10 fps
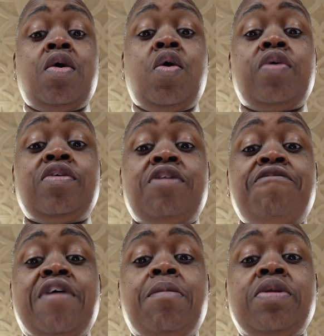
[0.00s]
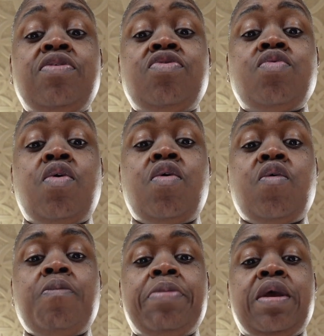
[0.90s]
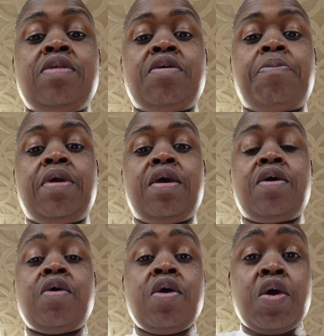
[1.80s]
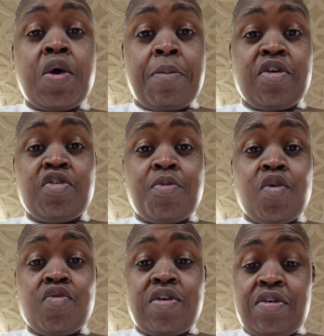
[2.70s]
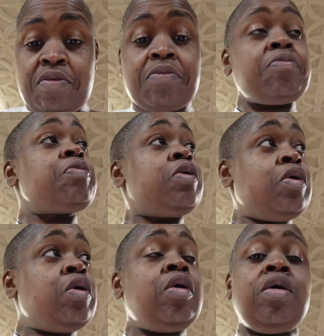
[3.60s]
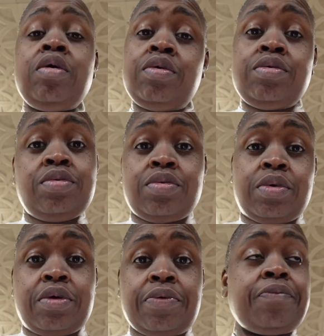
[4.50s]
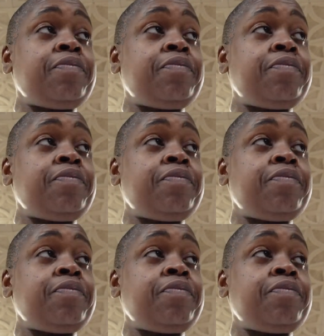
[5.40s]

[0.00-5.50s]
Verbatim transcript: haunting the family's new home begin to appear much more real. How you doing?